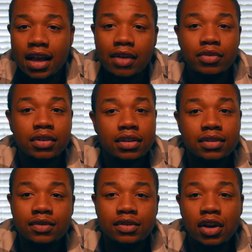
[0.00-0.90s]
I haven't really
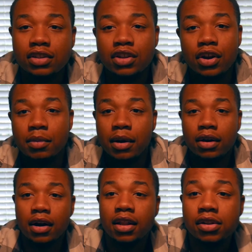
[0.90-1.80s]
even talked to y'all about
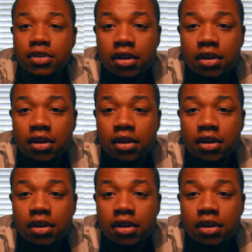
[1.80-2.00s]
college.